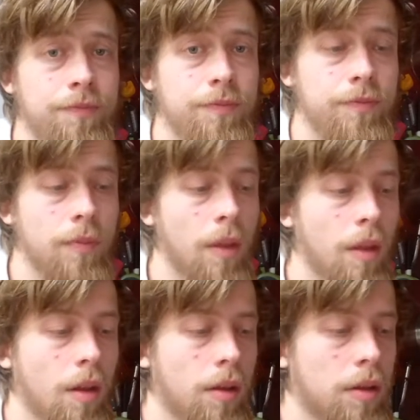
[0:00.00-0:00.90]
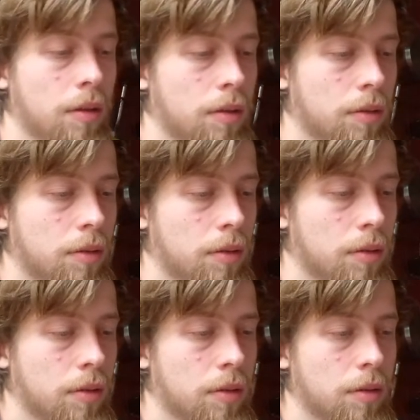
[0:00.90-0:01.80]

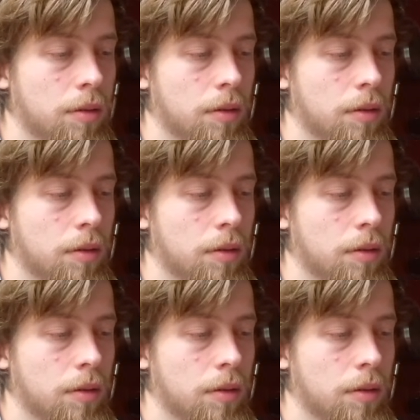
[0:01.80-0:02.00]
[no speech]